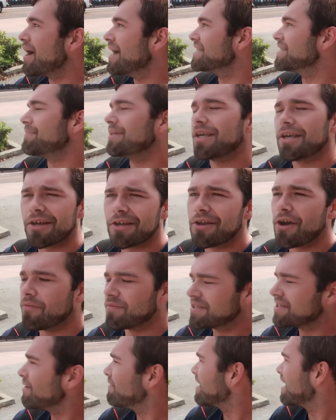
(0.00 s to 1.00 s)
possibly a
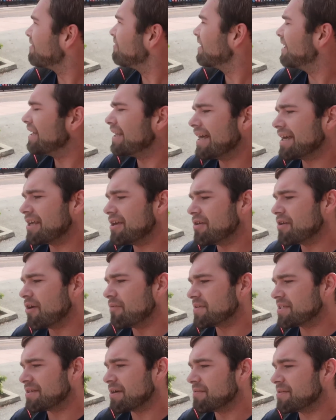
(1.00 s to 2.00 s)
Stone. I'd really like
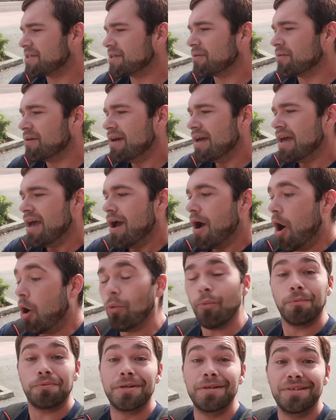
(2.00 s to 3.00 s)
a Stone too. Oh,